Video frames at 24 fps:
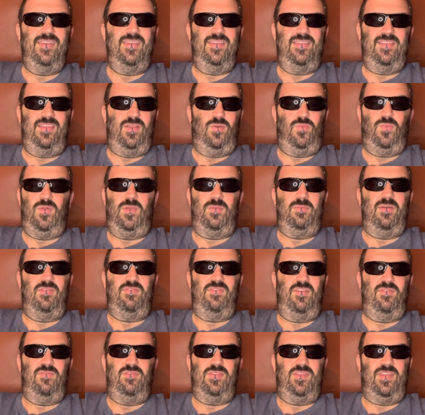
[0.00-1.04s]
It's like one of my
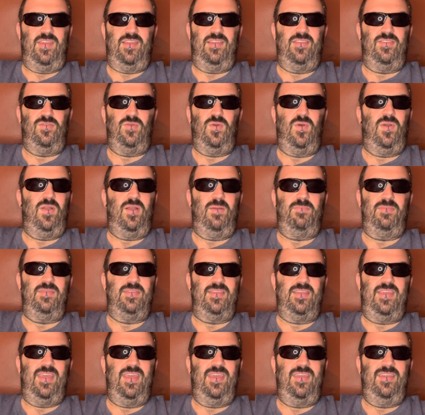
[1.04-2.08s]
favorite things growing up as
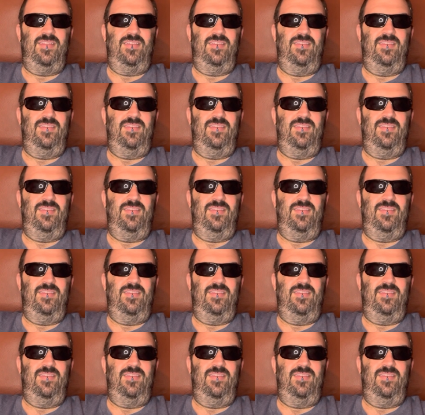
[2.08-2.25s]
a kid.